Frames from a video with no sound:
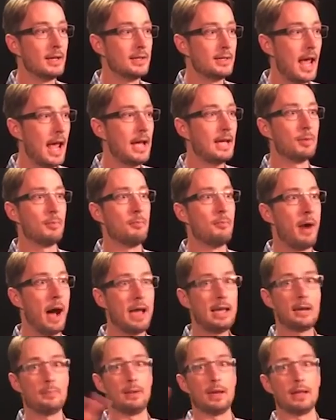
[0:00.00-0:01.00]
take
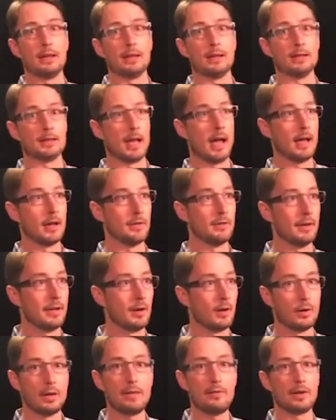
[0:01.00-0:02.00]
my opinions out of
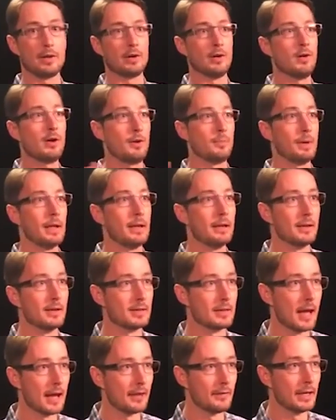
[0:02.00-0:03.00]
it, or even your
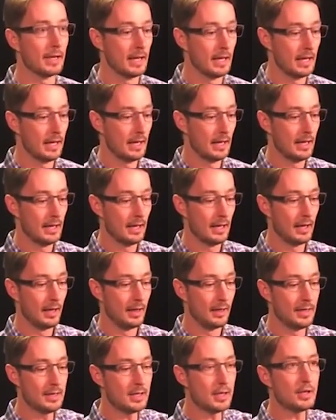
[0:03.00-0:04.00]
opinions out of it.
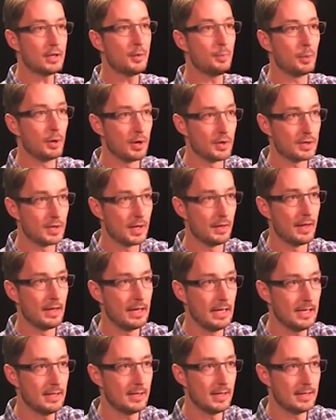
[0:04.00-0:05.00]
This is a person that
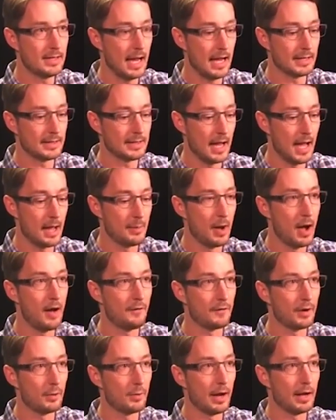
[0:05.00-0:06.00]
needs to take time
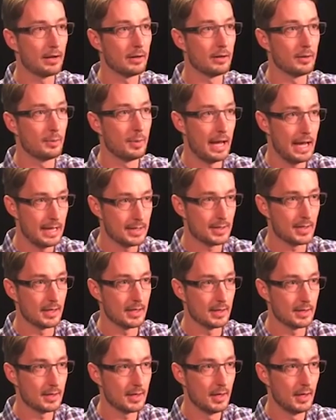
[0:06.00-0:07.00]
off on a regular
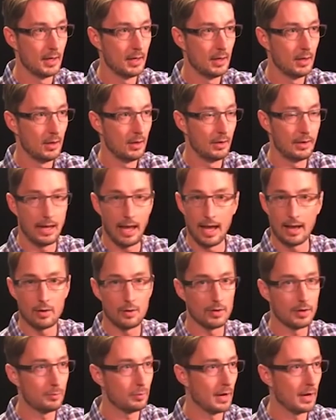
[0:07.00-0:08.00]
basis. You can't hold a